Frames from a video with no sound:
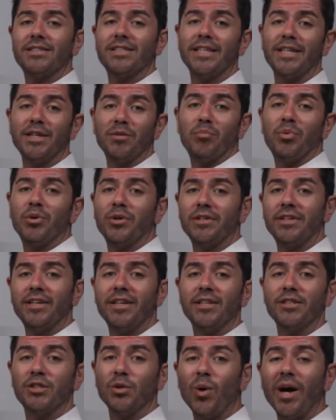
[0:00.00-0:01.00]
the input
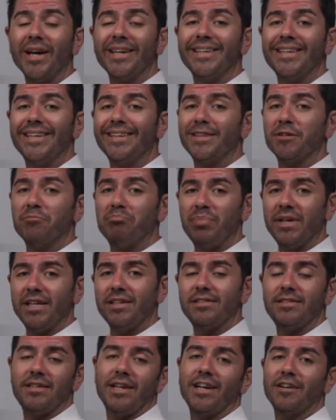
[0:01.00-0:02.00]
so I can get the
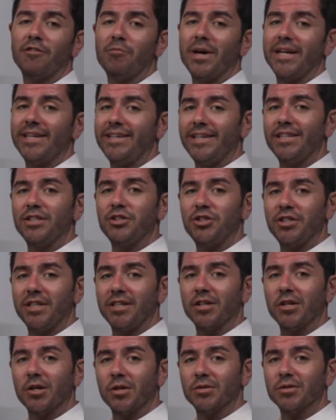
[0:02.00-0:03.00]
best out of my next-gen
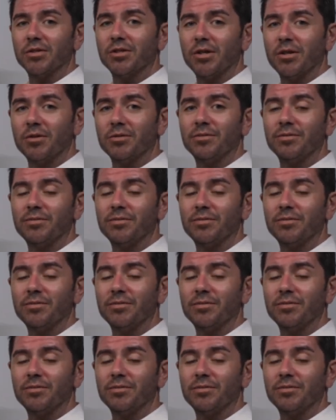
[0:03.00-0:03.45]
console.